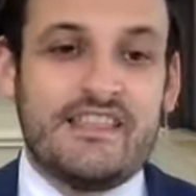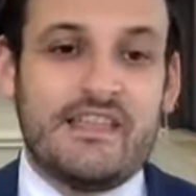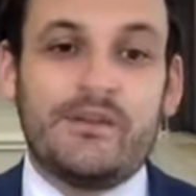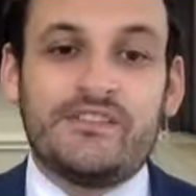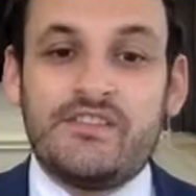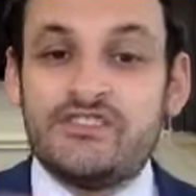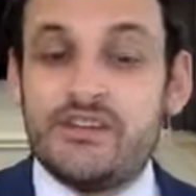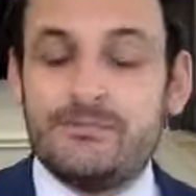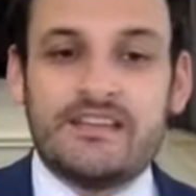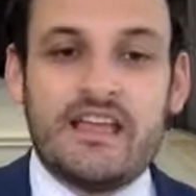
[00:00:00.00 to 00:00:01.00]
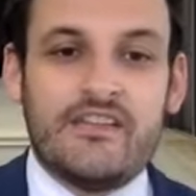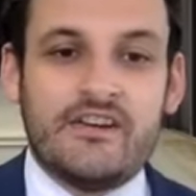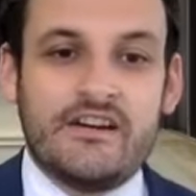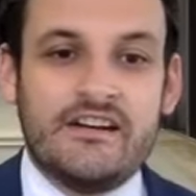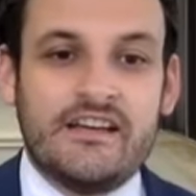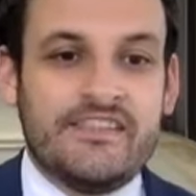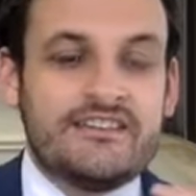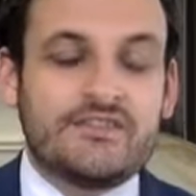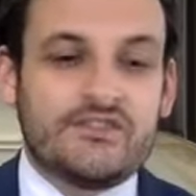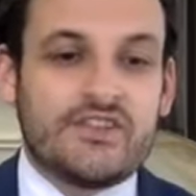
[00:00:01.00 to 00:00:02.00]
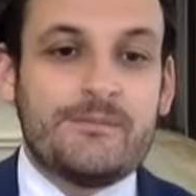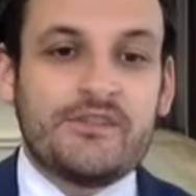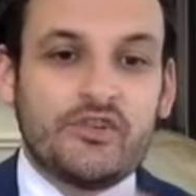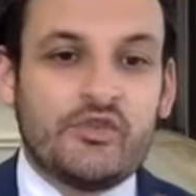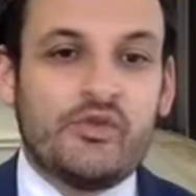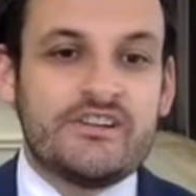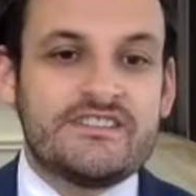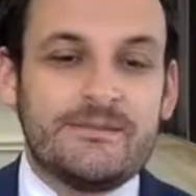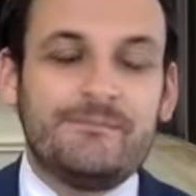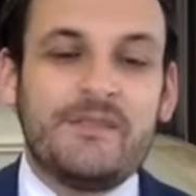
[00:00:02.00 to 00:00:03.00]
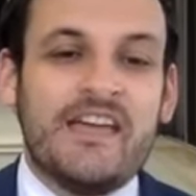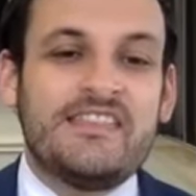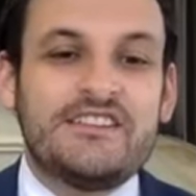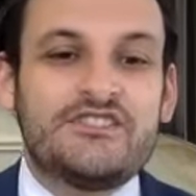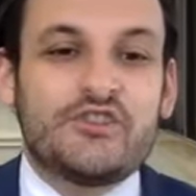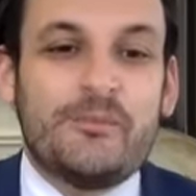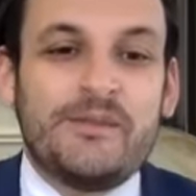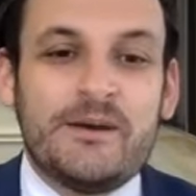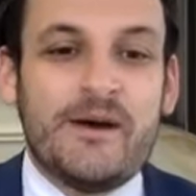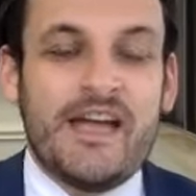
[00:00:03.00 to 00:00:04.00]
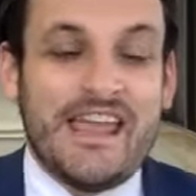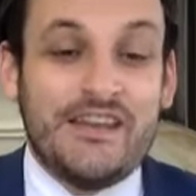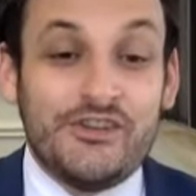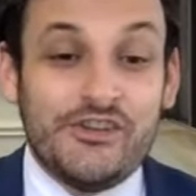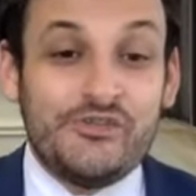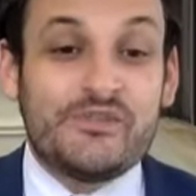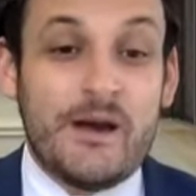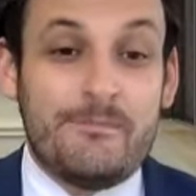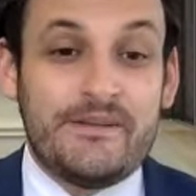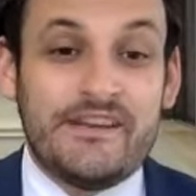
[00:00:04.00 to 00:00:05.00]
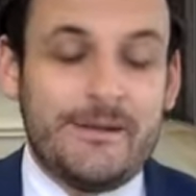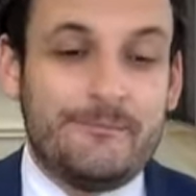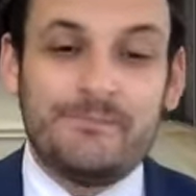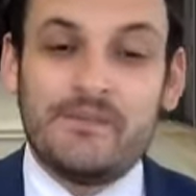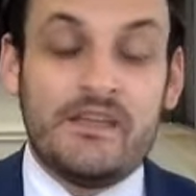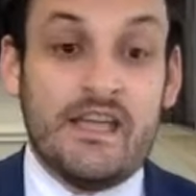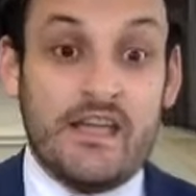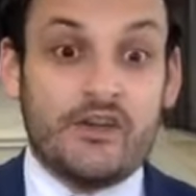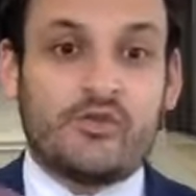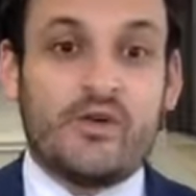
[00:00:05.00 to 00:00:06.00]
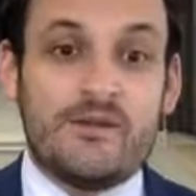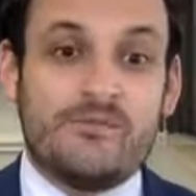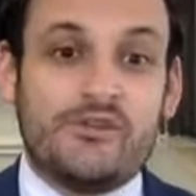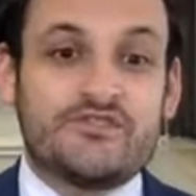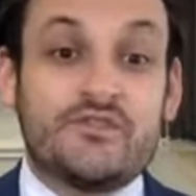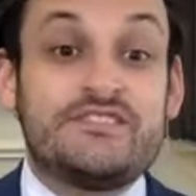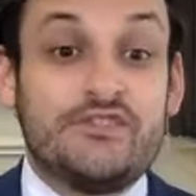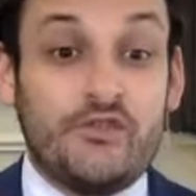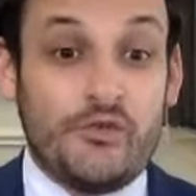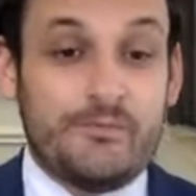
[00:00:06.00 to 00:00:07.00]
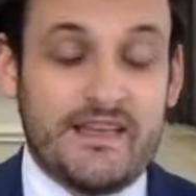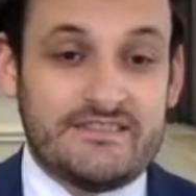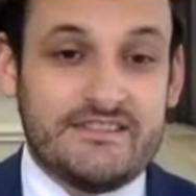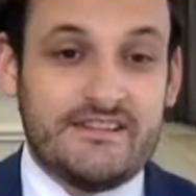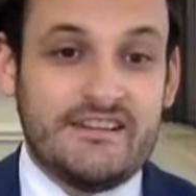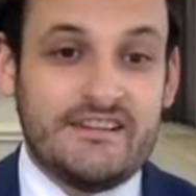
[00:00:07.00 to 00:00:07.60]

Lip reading: They went to the gym together. They started talking about their course. They just opened up a new company, incredible. So it's toothpaste.